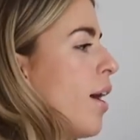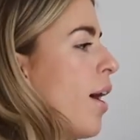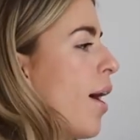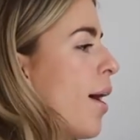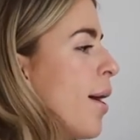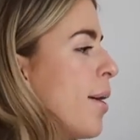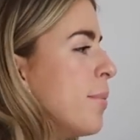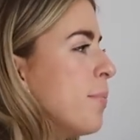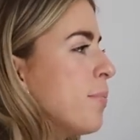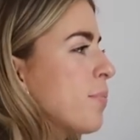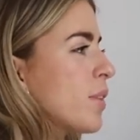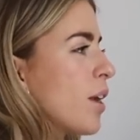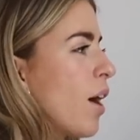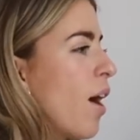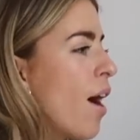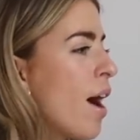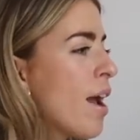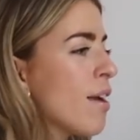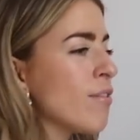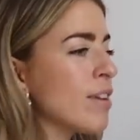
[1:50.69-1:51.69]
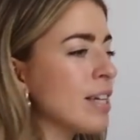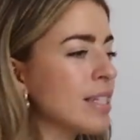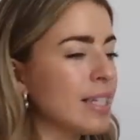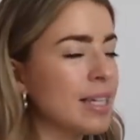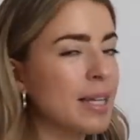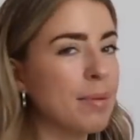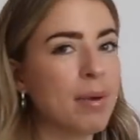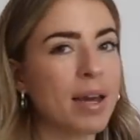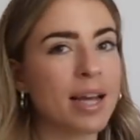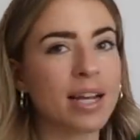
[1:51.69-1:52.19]
Um, I
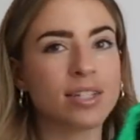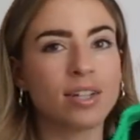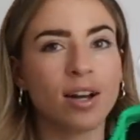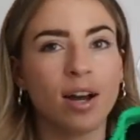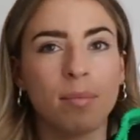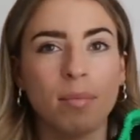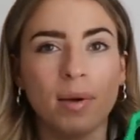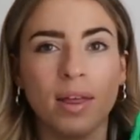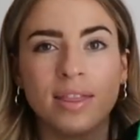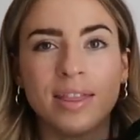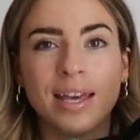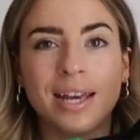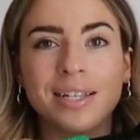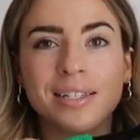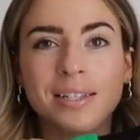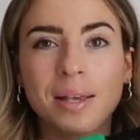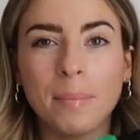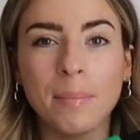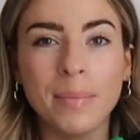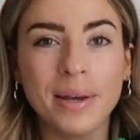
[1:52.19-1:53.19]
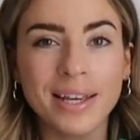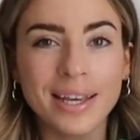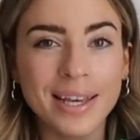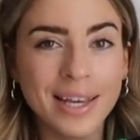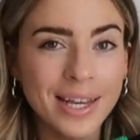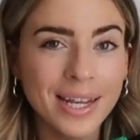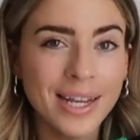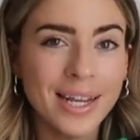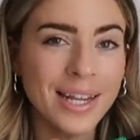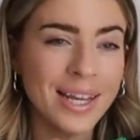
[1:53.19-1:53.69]
recently picked up this
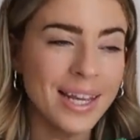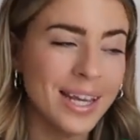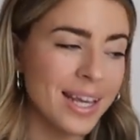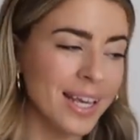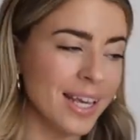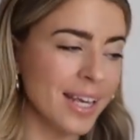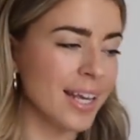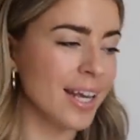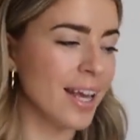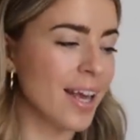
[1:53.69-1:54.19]
bikini